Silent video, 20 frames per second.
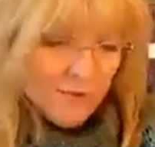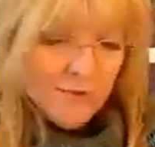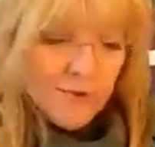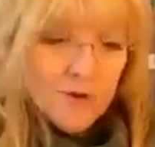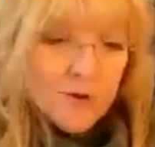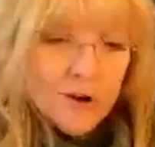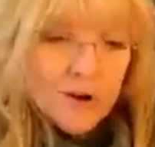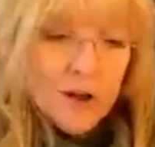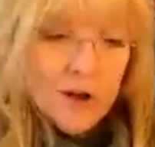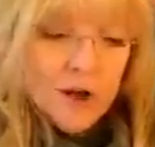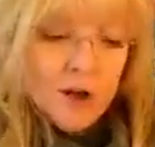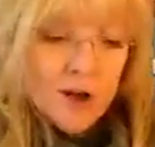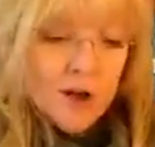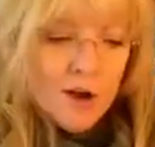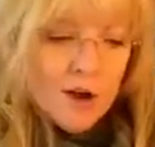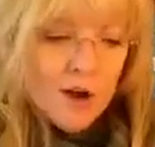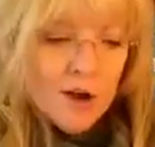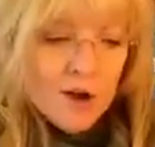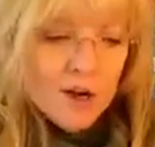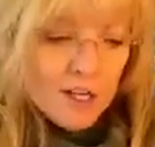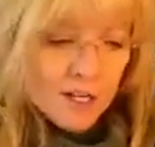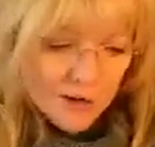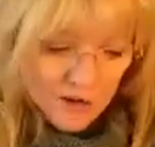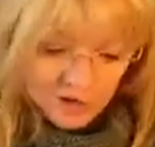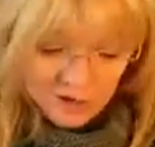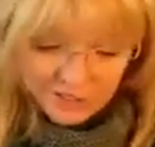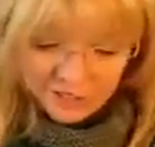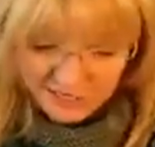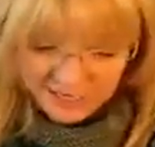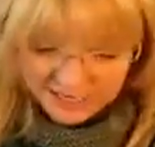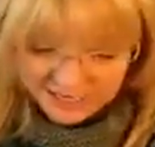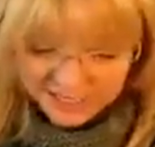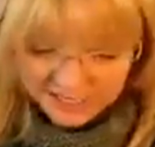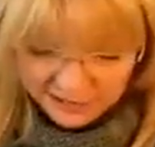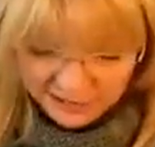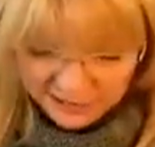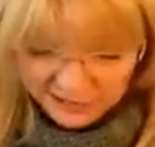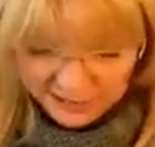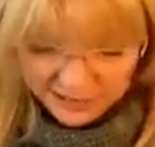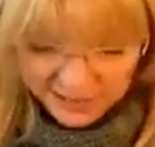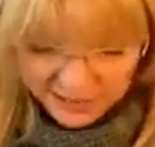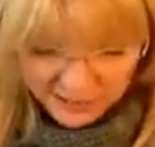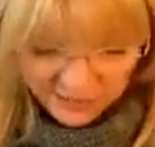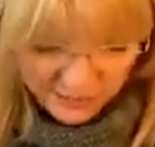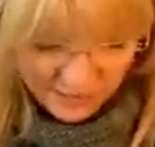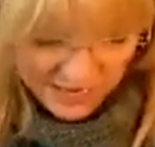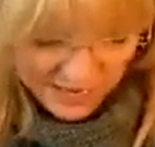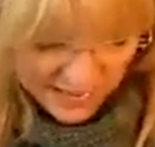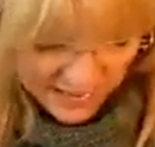for our contest, we